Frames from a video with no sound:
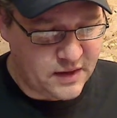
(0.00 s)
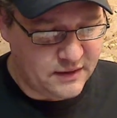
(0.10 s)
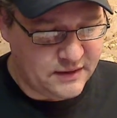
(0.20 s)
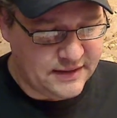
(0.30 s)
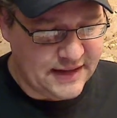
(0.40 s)

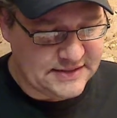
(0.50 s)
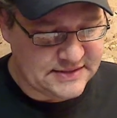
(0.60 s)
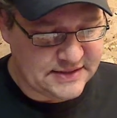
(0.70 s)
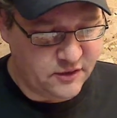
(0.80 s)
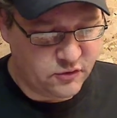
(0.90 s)

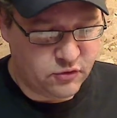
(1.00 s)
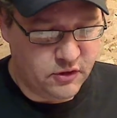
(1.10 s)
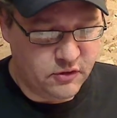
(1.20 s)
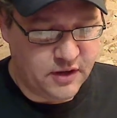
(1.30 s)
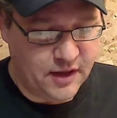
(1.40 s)
Castell
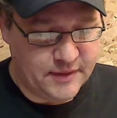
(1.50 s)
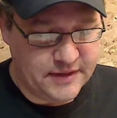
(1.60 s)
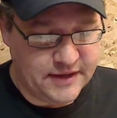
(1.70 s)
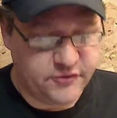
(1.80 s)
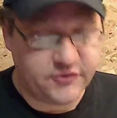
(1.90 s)
Crow commented,
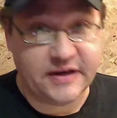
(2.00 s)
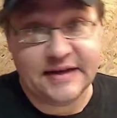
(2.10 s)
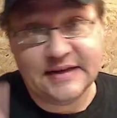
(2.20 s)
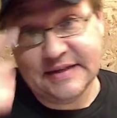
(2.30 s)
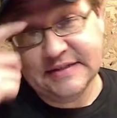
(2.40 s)
"Interesting
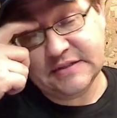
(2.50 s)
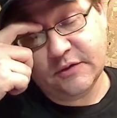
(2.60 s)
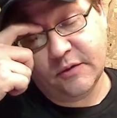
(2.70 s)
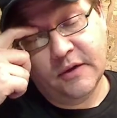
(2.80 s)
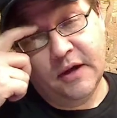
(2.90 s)
Nid list."
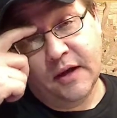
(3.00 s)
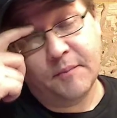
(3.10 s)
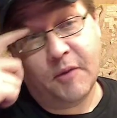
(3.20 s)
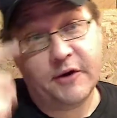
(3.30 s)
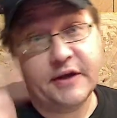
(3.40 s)
So
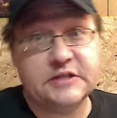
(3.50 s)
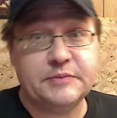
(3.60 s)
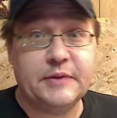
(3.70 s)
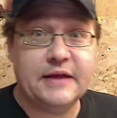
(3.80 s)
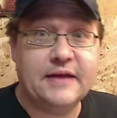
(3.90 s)
Mark
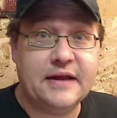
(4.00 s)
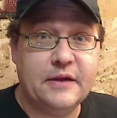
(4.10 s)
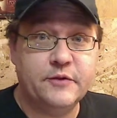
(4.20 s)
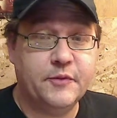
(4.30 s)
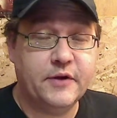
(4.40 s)
explained that he
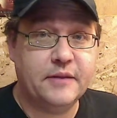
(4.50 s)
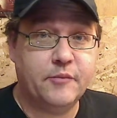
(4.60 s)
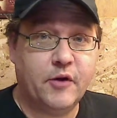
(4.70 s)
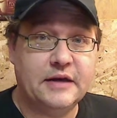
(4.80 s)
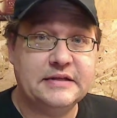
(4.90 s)
was
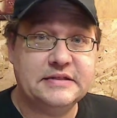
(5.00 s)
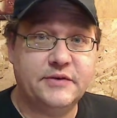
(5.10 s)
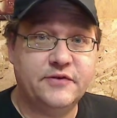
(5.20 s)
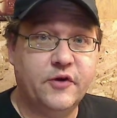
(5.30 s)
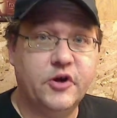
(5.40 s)
brought a list that
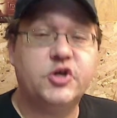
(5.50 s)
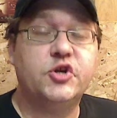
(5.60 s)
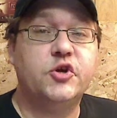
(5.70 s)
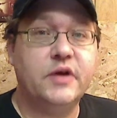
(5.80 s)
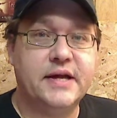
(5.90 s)
was very
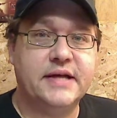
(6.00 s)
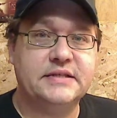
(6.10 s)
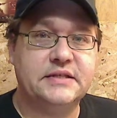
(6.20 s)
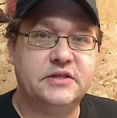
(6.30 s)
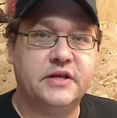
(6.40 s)
shooty. I guess
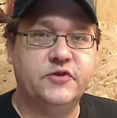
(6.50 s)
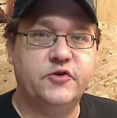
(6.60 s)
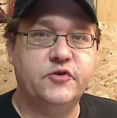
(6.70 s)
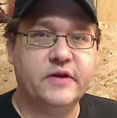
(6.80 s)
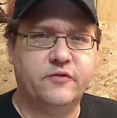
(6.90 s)
he's
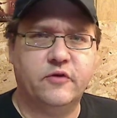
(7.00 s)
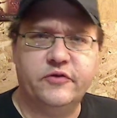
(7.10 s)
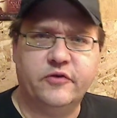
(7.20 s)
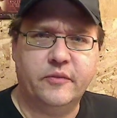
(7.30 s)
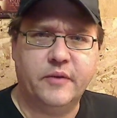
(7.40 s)
using it for
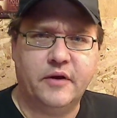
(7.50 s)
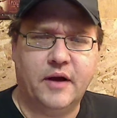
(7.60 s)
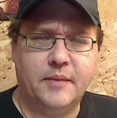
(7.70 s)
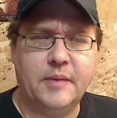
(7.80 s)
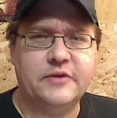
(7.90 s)
a
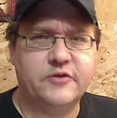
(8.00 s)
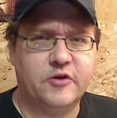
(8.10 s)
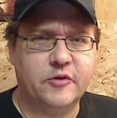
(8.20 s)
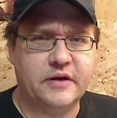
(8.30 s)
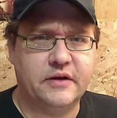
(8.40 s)
upcoming
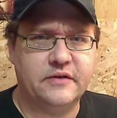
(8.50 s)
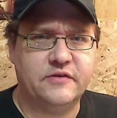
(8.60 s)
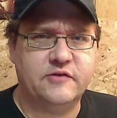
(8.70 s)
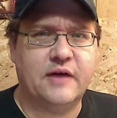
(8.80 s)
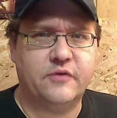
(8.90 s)
tournament in
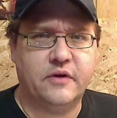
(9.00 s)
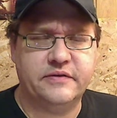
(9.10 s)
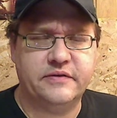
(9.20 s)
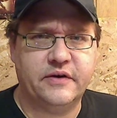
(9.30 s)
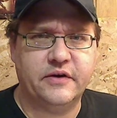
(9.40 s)
Stratford,
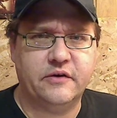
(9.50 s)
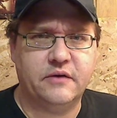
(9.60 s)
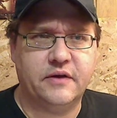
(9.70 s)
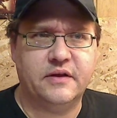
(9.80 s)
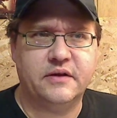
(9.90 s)
Ontario.
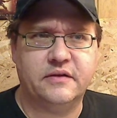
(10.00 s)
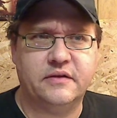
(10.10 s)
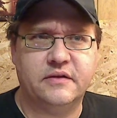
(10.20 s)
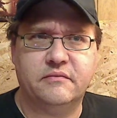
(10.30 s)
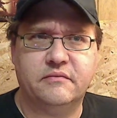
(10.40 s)
I think
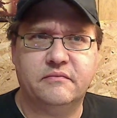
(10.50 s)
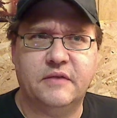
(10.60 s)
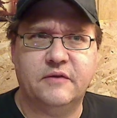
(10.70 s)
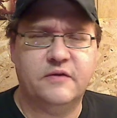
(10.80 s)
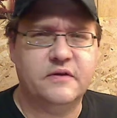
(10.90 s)
in
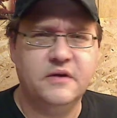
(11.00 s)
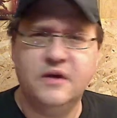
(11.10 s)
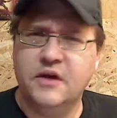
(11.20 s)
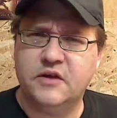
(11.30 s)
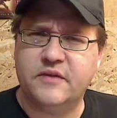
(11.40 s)

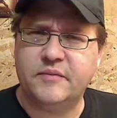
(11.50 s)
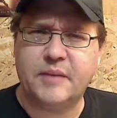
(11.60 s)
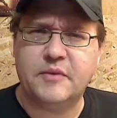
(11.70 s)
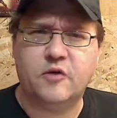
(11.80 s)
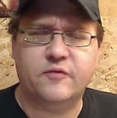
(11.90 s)
sometime
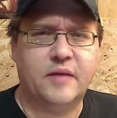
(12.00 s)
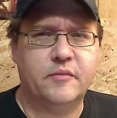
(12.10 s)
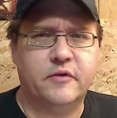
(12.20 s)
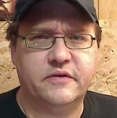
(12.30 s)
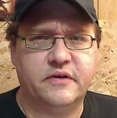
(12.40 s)
in
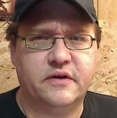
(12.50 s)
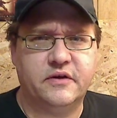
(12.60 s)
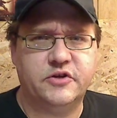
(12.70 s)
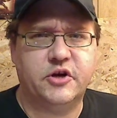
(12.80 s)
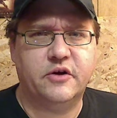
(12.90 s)
November. It's a
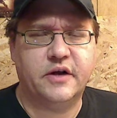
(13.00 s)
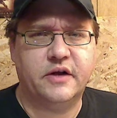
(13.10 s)
charity